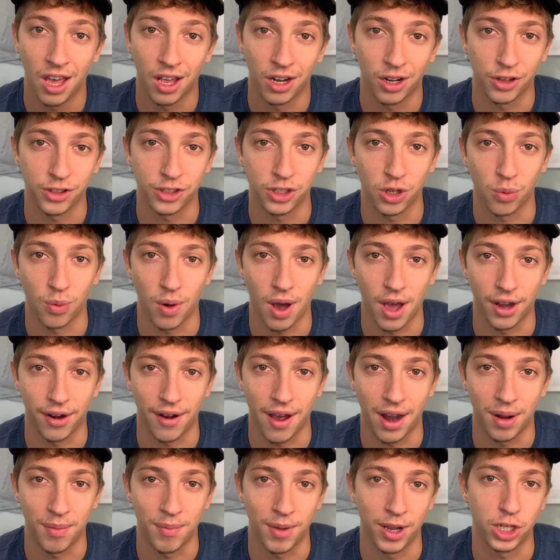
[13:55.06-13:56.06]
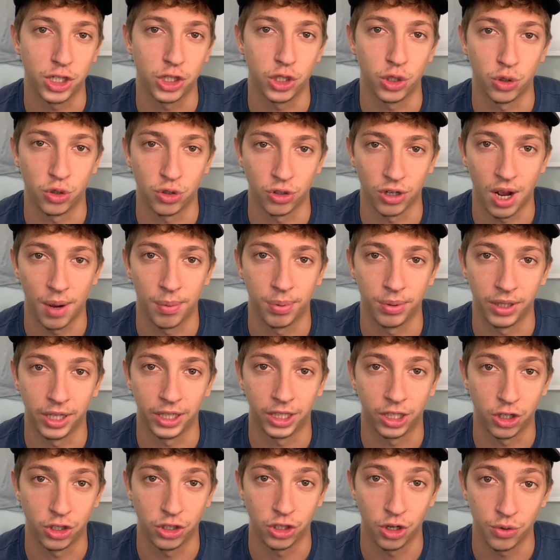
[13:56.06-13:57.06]
and also while you're at it, make sure you drop a
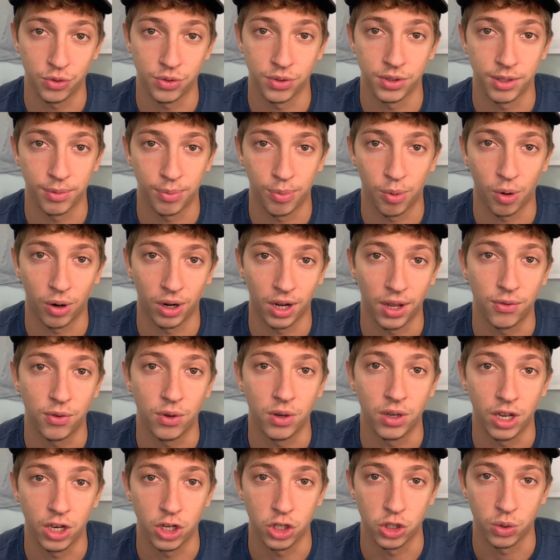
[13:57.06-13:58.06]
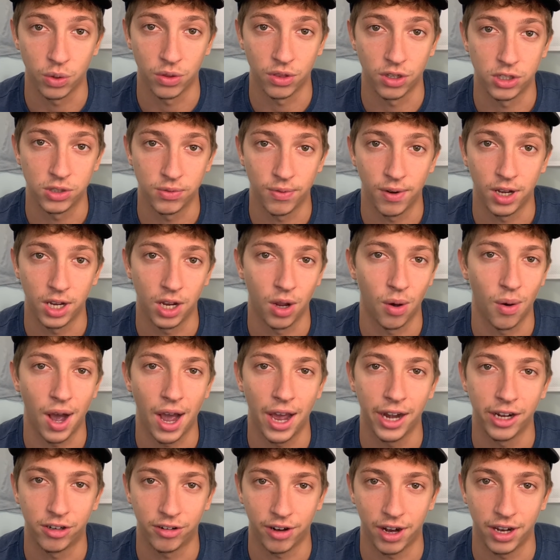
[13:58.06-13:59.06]
like to show some support. If you did enjoy this video,
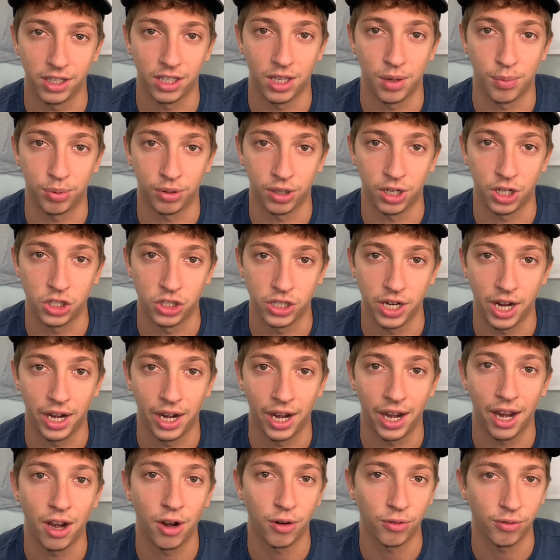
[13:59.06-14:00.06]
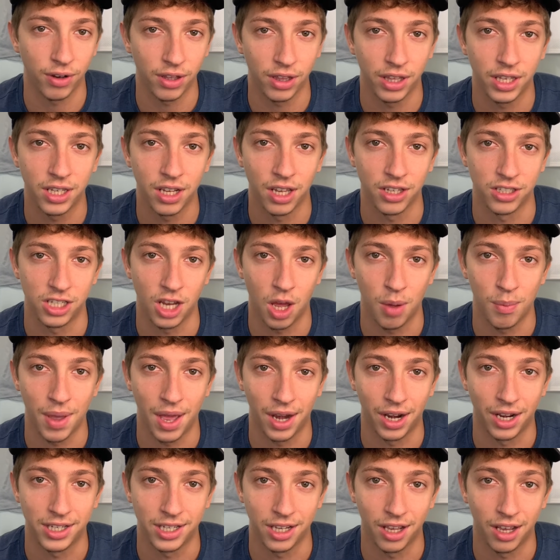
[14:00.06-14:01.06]
I'd greatly appreciate it, and it really does help
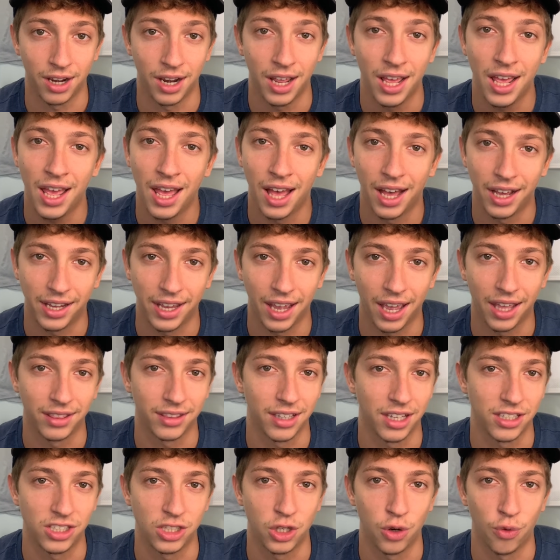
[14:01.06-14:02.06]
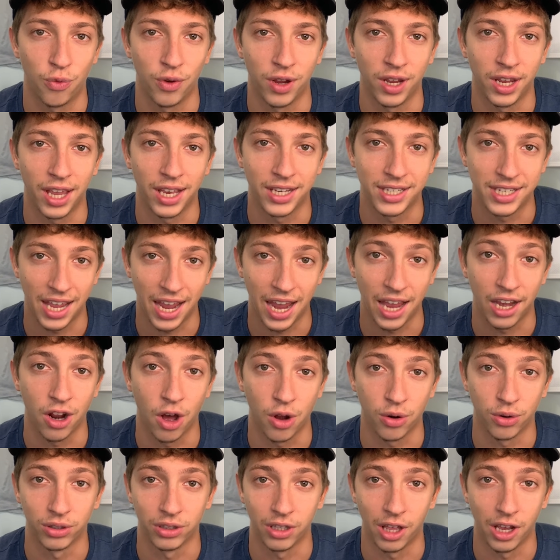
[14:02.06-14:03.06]
me out a ton. Again, let's see if we can get to
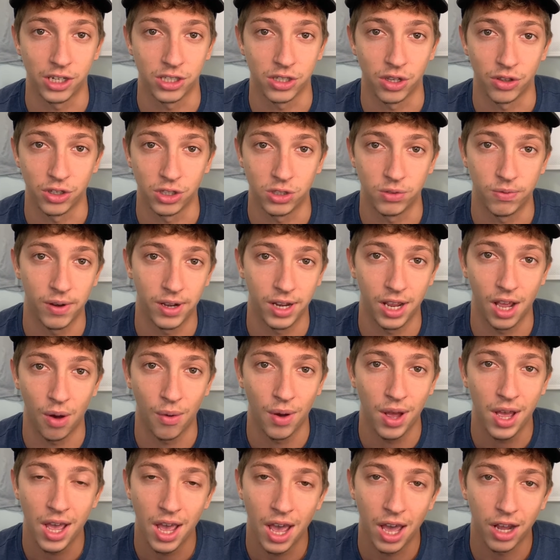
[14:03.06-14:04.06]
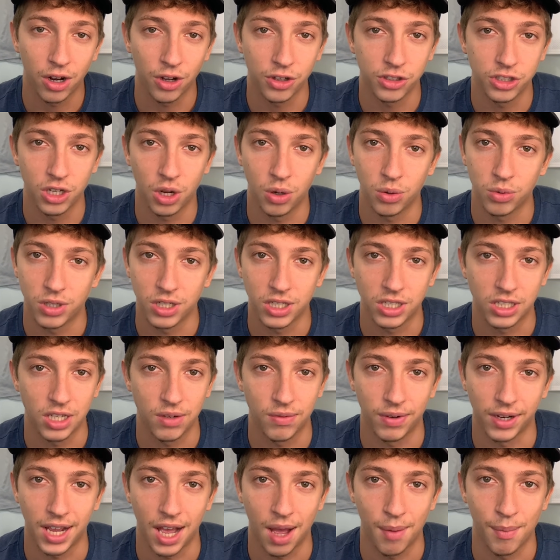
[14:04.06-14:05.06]
800 likes on this video, and also just
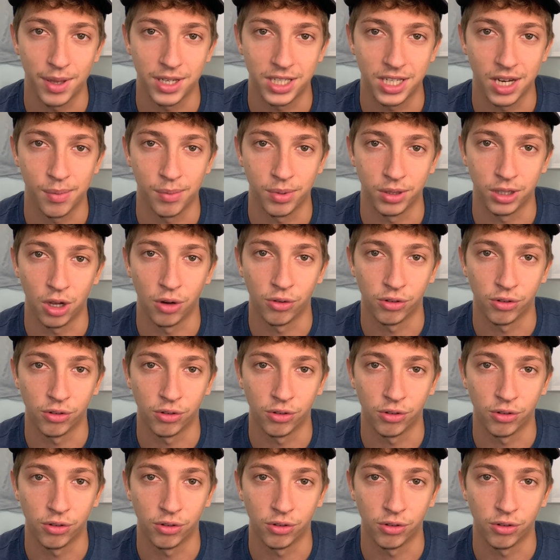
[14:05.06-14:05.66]
leave a comment down below